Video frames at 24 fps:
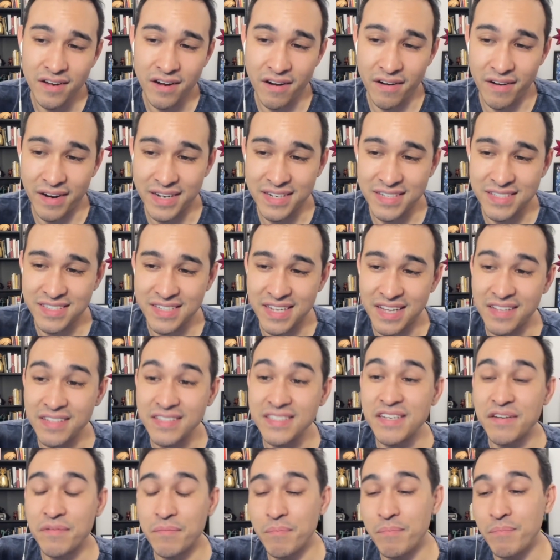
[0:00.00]
Alright,
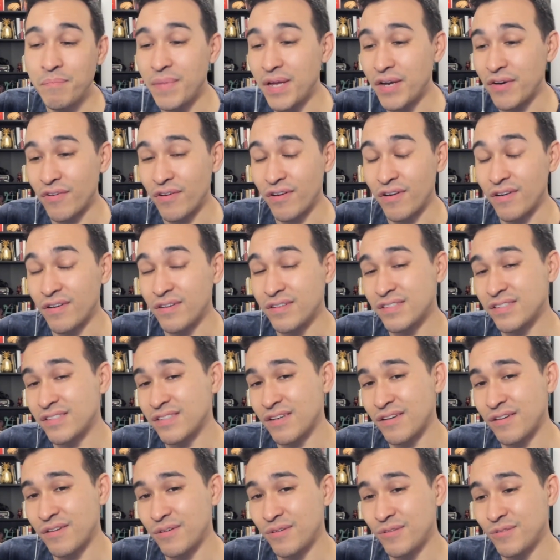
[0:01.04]
Salandit Mirror.
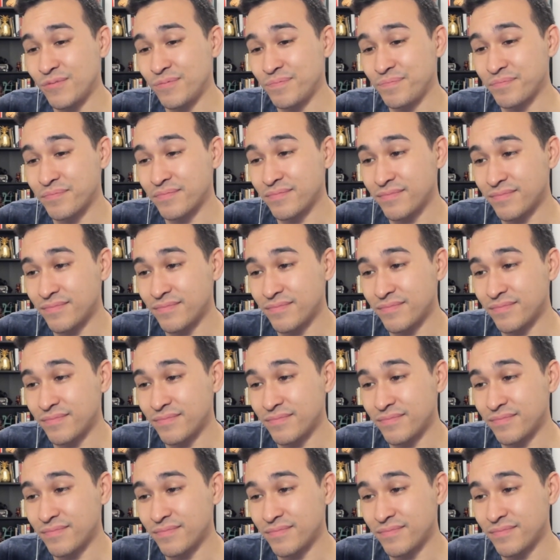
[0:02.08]
So...